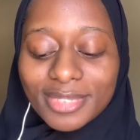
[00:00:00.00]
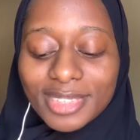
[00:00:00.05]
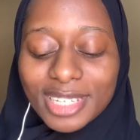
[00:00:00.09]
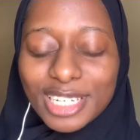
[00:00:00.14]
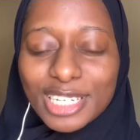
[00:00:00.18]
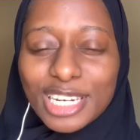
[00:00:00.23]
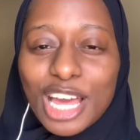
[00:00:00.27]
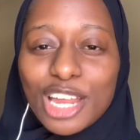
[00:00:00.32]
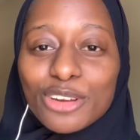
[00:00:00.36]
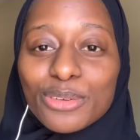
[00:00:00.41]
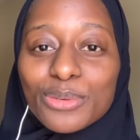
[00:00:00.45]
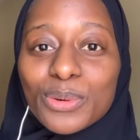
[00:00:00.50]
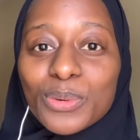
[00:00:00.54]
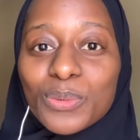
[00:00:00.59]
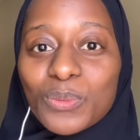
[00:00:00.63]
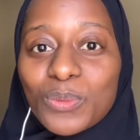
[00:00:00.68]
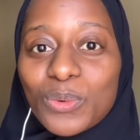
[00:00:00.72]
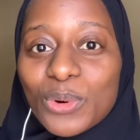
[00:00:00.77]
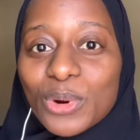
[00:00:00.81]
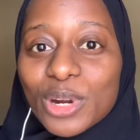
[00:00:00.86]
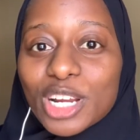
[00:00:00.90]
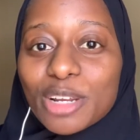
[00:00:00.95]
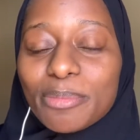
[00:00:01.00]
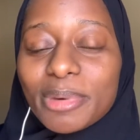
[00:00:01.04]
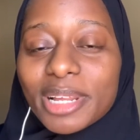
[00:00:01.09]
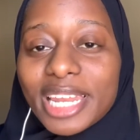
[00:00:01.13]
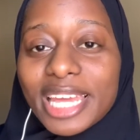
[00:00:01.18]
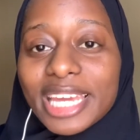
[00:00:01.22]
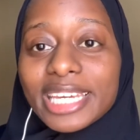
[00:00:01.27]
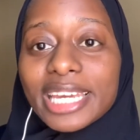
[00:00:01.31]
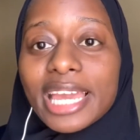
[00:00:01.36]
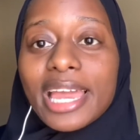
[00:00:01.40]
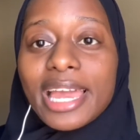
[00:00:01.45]
not a reward, but
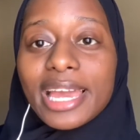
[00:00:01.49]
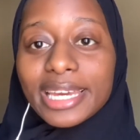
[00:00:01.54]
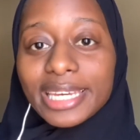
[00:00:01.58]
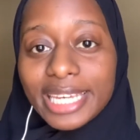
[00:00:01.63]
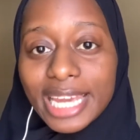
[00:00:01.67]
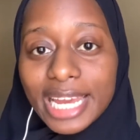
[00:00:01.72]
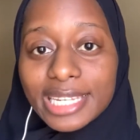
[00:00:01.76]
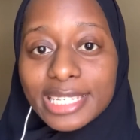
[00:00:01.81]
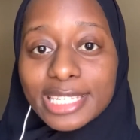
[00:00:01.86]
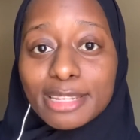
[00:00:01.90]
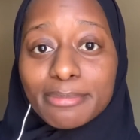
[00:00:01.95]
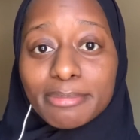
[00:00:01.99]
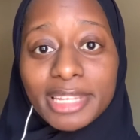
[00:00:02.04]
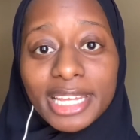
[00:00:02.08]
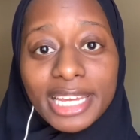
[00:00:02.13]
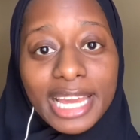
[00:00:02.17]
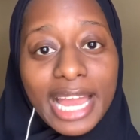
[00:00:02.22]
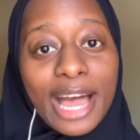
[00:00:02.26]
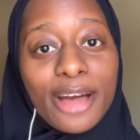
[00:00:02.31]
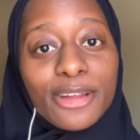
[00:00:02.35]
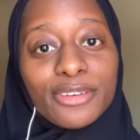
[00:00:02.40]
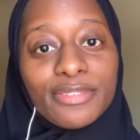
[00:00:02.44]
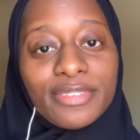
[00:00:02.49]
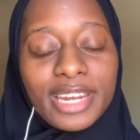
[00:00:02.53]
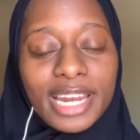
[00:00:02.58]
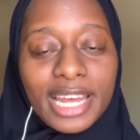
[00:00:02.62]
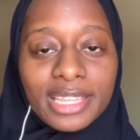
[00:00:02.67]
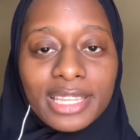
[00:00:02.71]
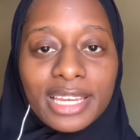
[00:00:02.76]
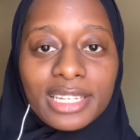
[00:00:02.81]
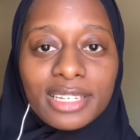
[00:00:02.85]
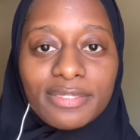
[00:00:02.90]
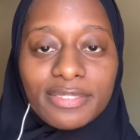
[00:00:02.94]
like get something out of it at
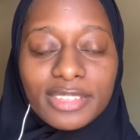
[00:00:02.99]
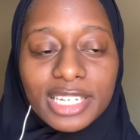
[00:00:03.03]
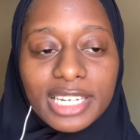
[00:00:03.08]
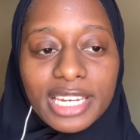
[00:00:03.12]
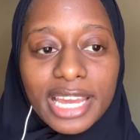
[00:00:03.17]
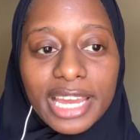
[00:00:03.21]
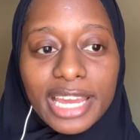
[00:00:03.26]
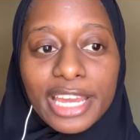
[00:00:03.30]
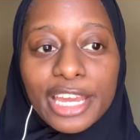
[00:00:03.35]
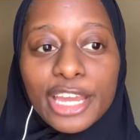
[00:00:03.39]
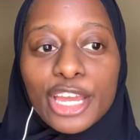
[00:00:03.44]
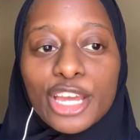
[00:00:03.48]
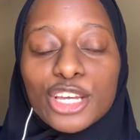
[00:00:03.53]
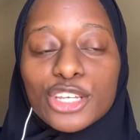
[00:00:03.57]
the end of the day.